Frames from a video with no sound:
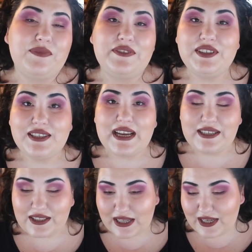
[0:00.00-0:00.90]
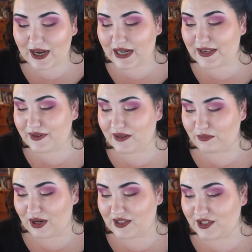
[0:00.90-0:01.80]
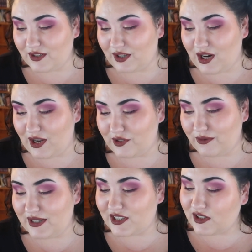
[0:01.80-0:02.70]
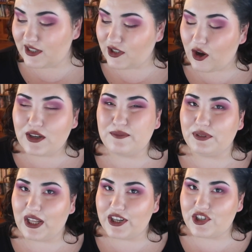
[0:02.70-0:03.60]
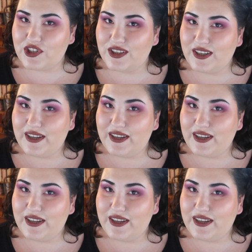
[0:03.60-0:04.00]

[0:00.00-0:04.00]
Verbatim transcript: And this is technically not even a bronzer or a contour. It's, it's called a blush.